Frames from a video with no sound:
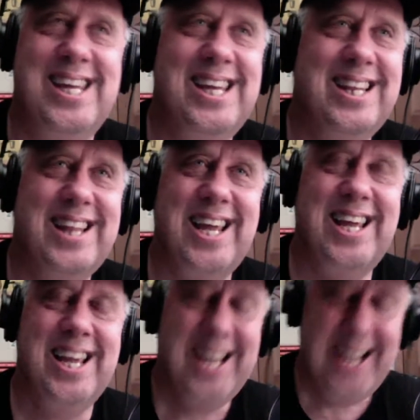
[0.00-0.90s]
they
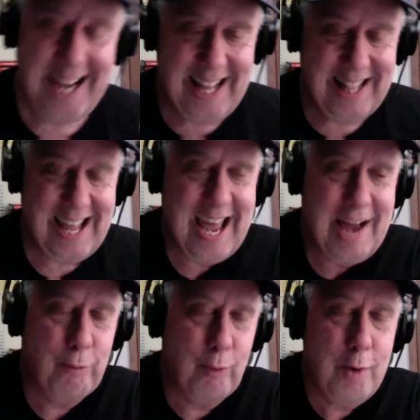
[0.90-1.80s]

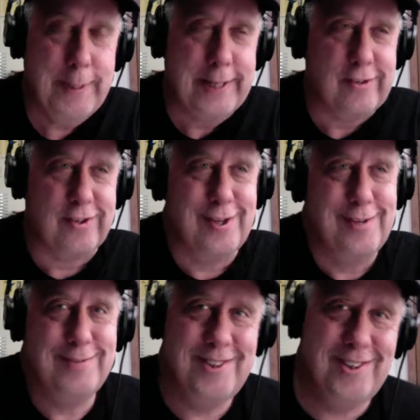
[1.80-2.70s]
have robots
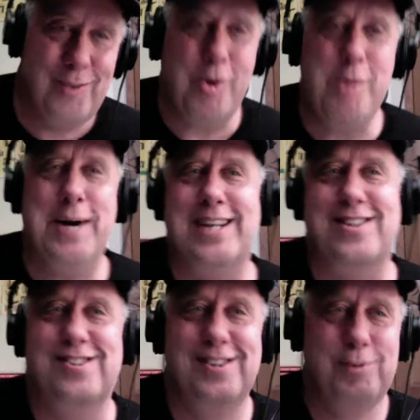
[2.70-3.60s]

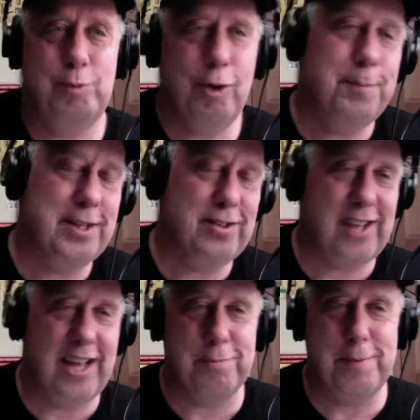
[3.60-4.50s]
rowboats,
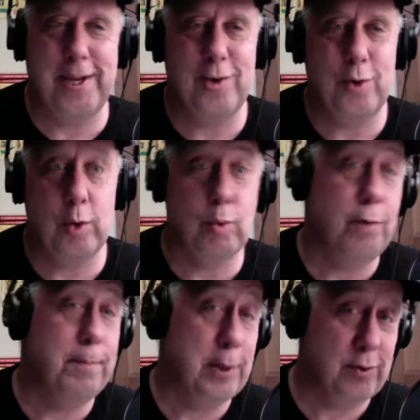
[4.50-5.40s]
as
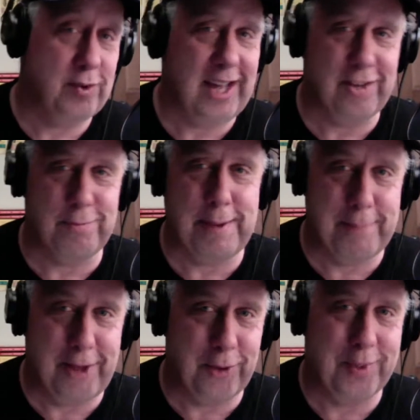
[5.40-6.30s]
my
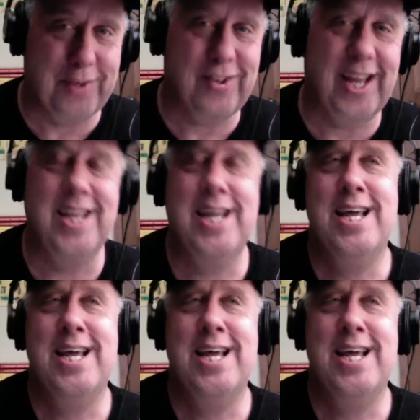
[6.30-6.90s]
mother would say.